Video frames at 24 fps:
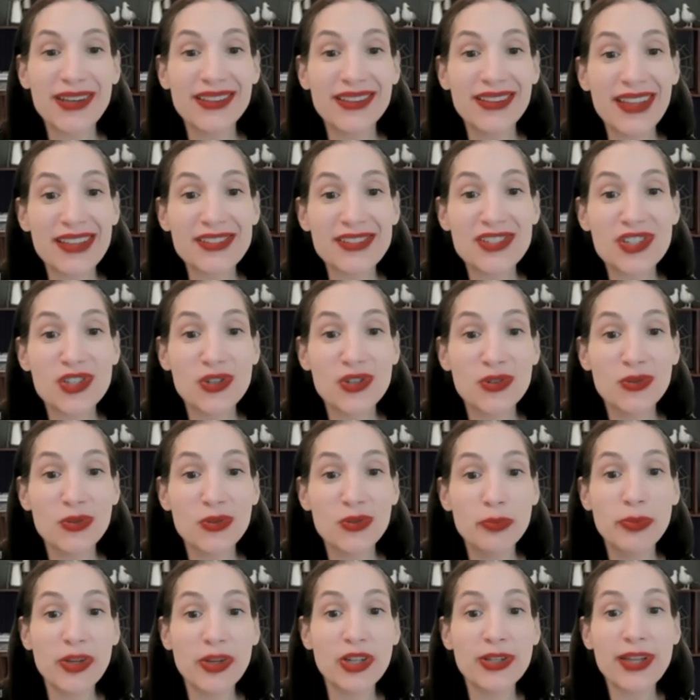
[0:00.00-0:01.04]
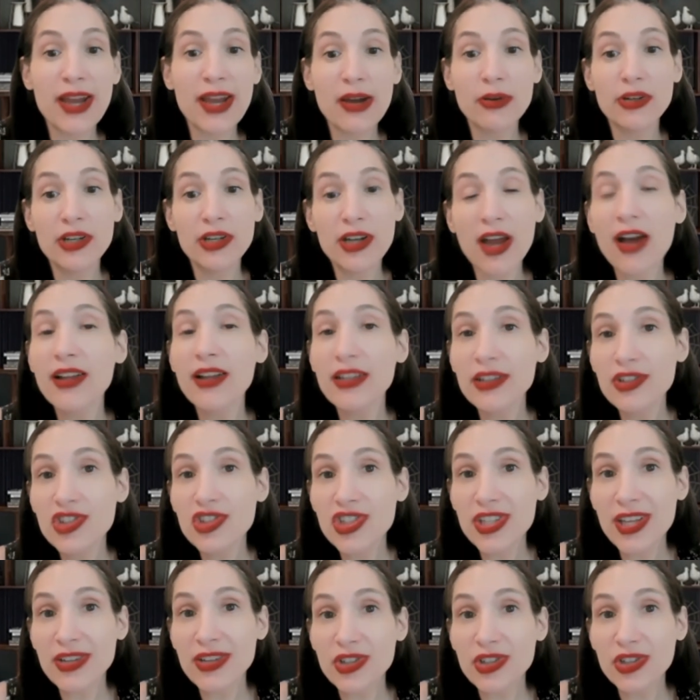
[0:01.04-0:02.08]
lets you build out knowledge
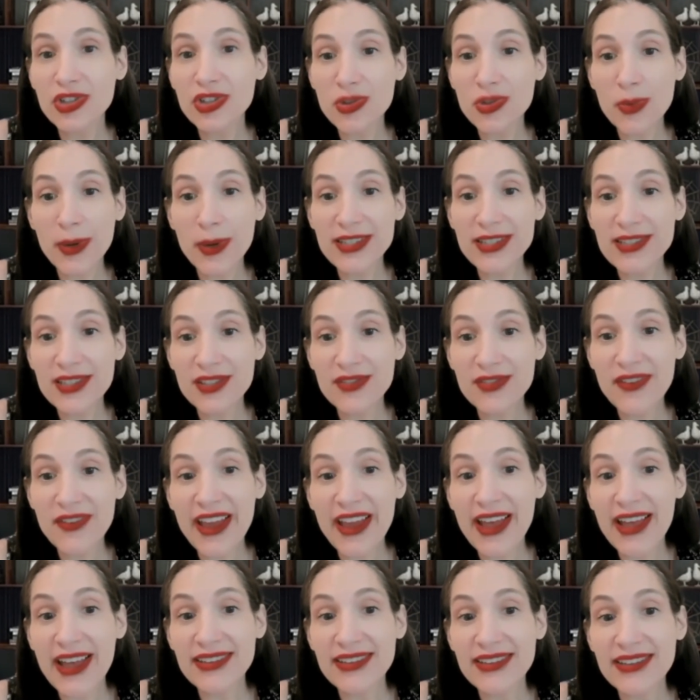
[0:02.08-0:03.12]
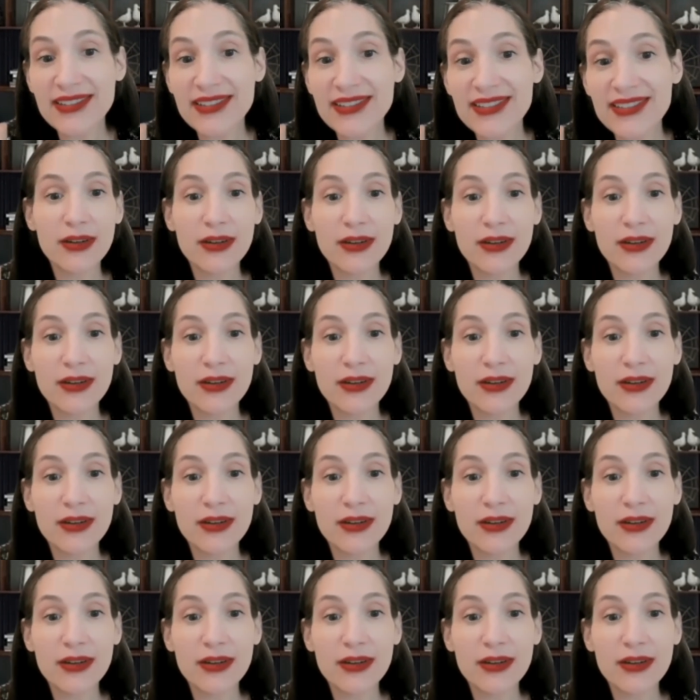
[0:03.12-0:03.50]
centers twice as fast